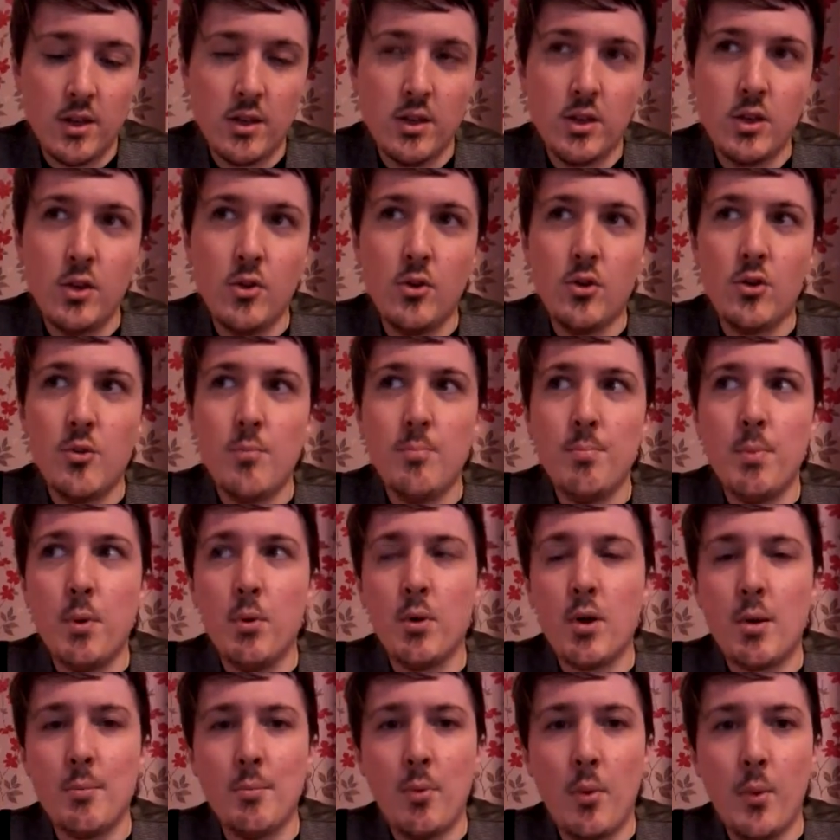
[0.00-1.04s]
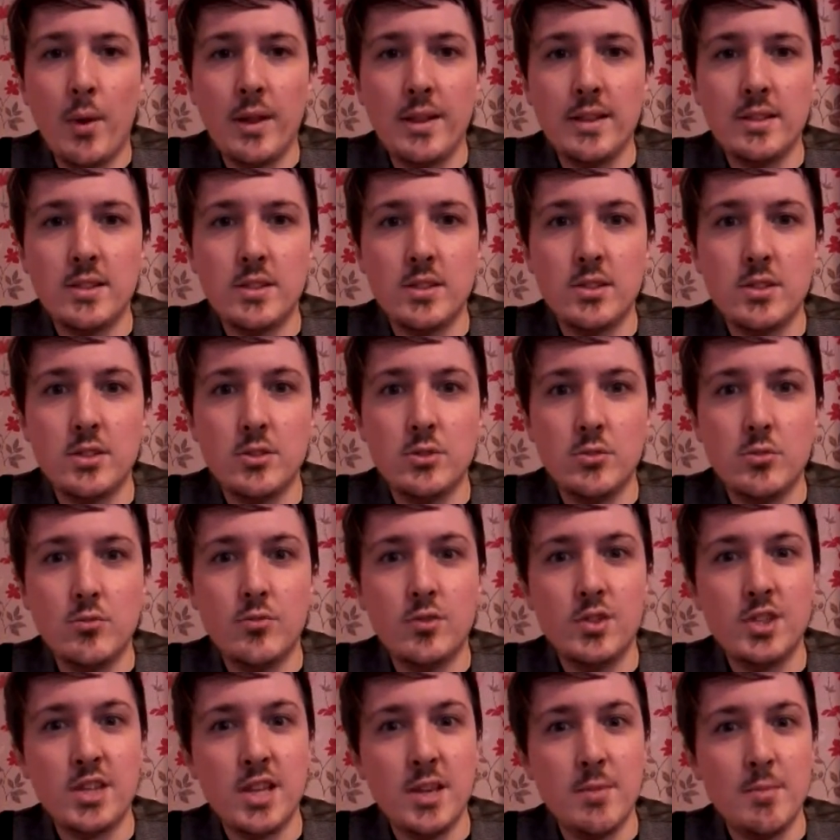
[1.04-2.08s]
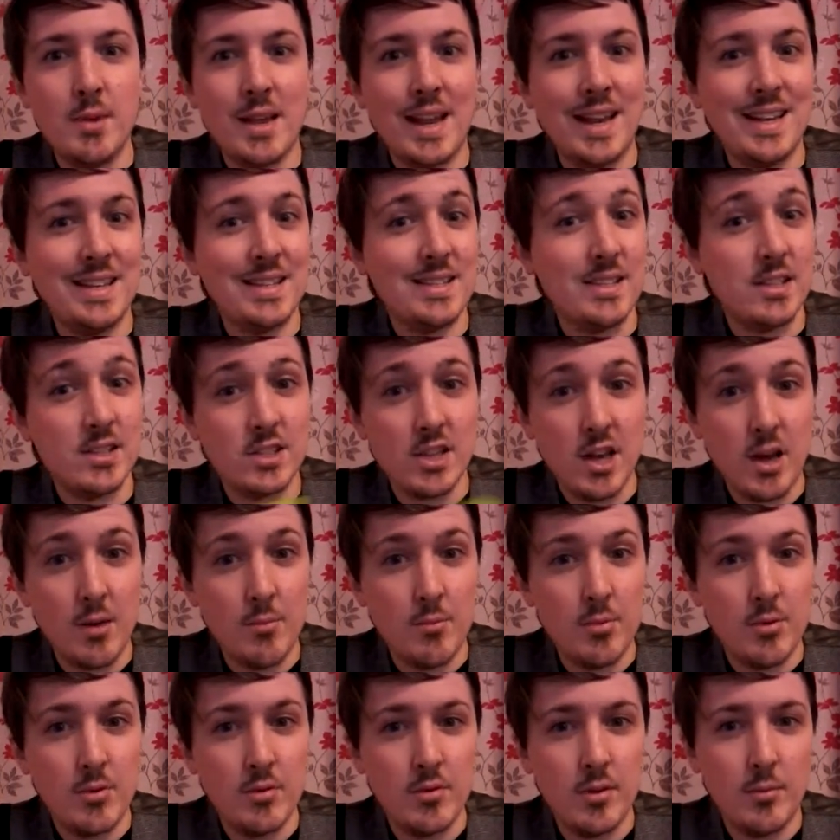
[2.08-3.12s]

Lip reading: you can build up points to redeem against the sub.